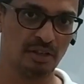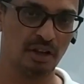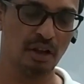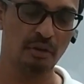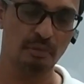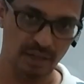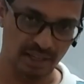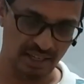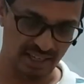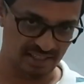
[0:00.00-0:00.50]

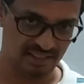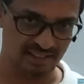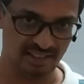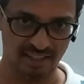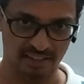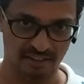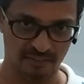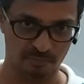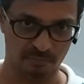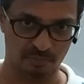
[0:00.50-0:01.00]
Now we can
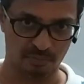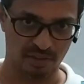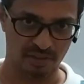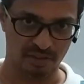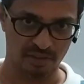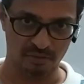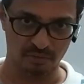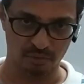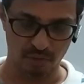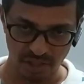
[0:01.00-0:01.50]
see
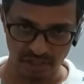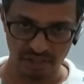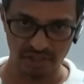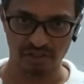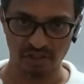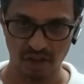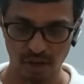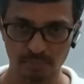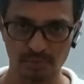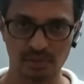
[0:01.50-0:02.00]
what
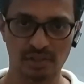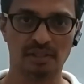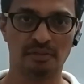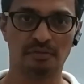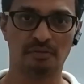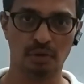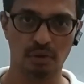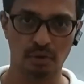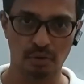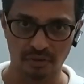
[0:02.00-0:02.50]
stops the
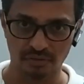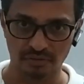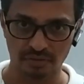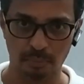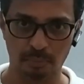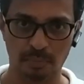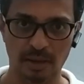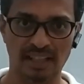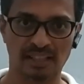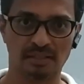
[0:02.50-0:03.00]
flow of
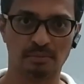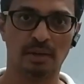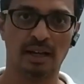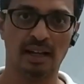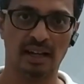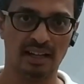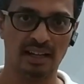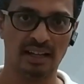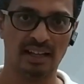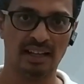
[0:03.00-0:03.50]
the
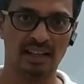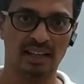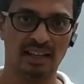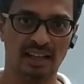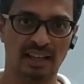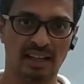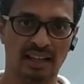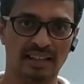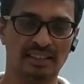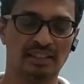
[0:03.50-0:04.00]
plasma
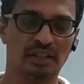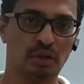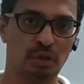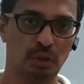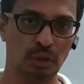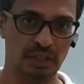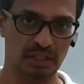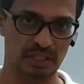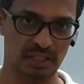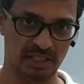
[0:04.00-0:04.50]
is the
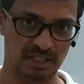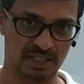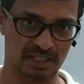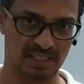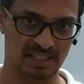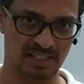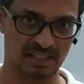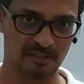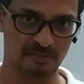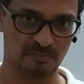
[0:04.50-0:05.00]
collisions.
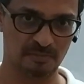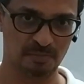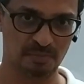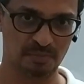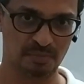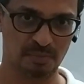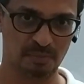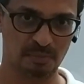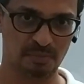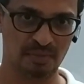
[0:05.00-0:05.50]

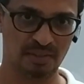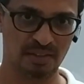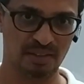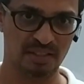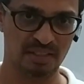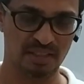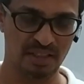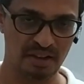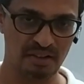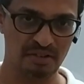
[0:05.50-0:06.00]

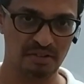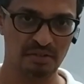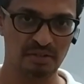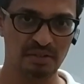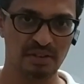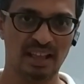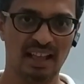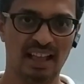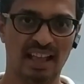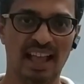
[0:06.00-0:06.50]

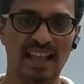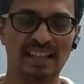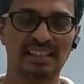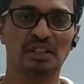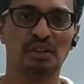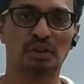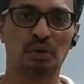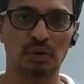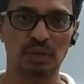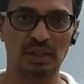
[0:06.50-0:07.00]
Now, as
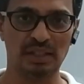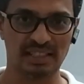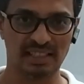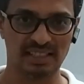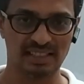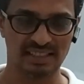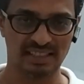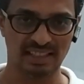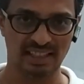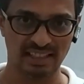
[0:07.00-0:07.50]
the
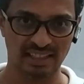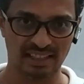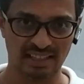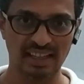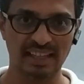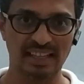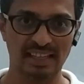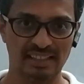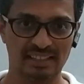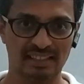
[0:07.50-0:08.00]
collisions
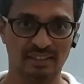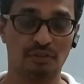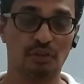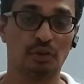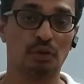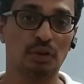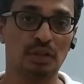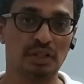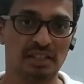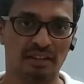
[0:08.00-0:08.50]
increase, if the
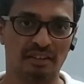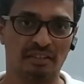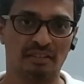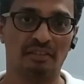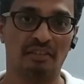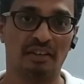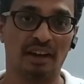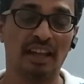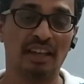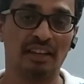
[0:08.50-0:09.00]

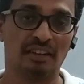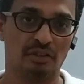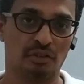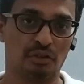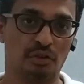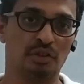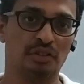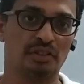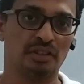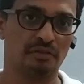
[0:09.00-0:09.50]
collision rate
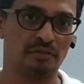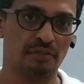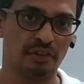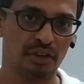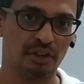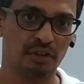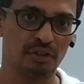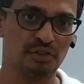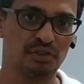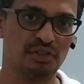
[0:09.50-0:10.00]
or collision
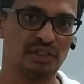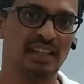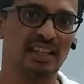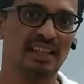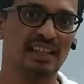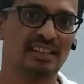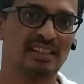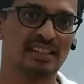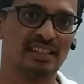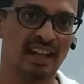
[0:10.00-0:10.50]

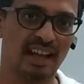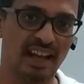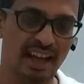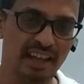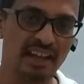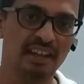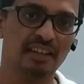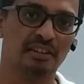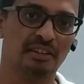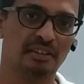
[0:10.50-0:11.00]
frequency is
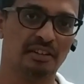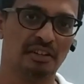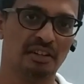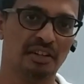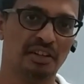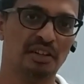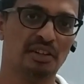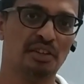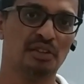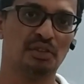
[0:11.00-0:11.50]
higher,
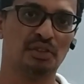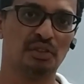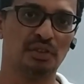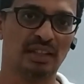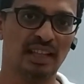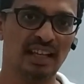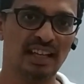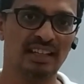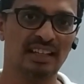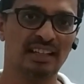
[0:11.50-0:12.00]

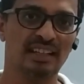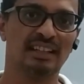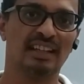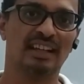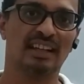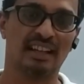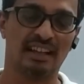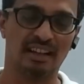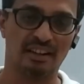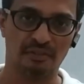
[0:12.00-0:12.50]
so then
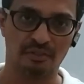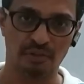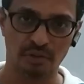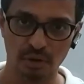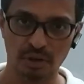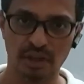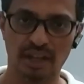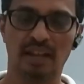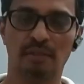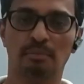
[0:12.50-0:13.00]
the current
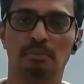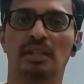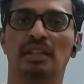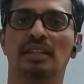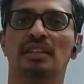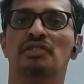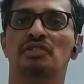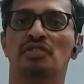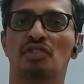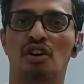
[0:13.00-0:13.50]
flow can
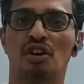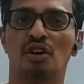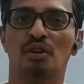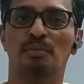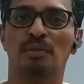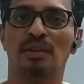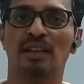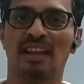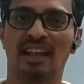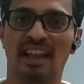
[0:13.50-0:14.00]
be
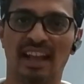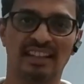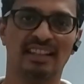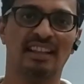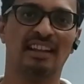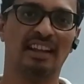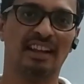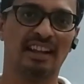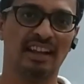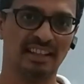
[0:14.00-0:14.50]
stopped and
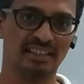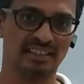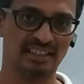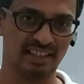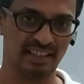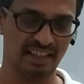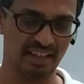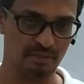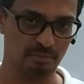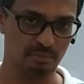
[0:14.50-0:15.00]
the
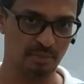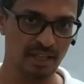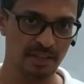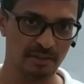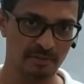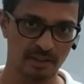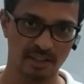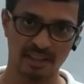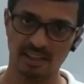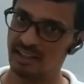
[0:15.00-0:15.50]
reconnection can
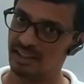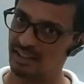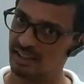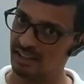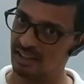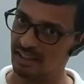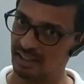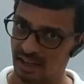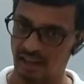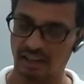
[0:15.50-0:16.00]
be
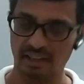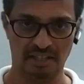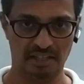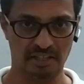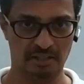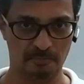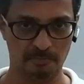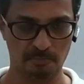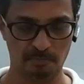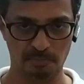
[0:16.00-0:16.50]

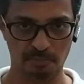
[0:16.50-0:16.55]
halted.